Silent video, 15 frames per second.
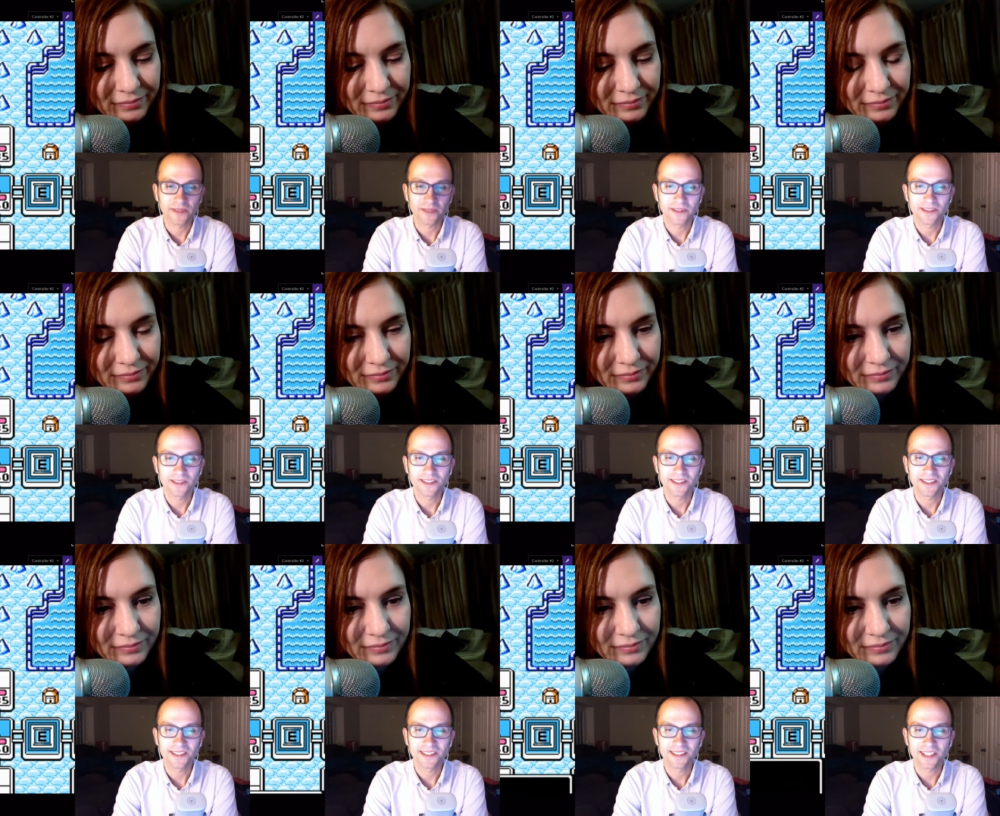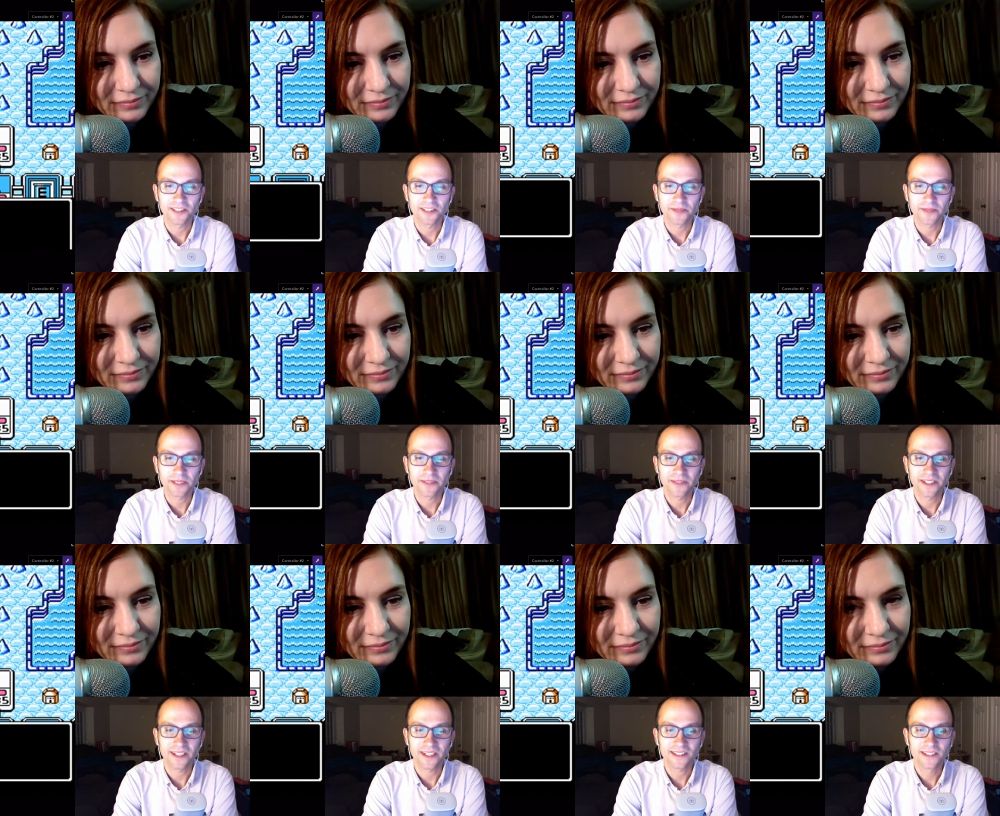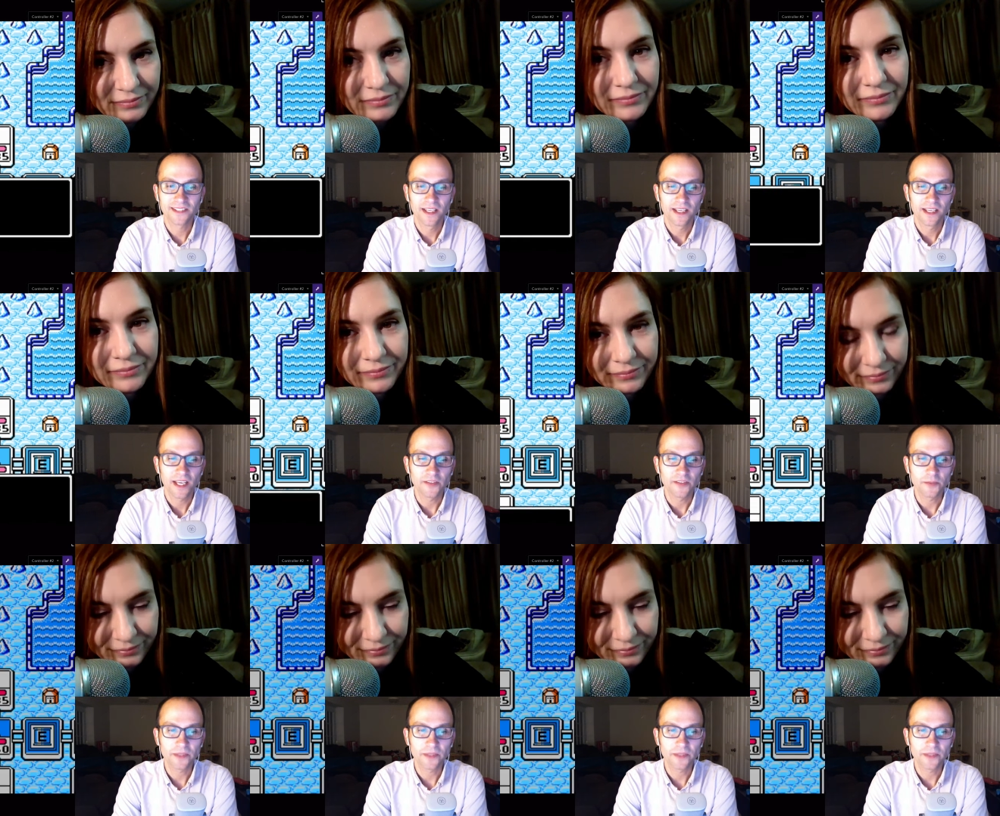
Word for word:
Speaker 1: Mega Man series. I love Mega Man X. Have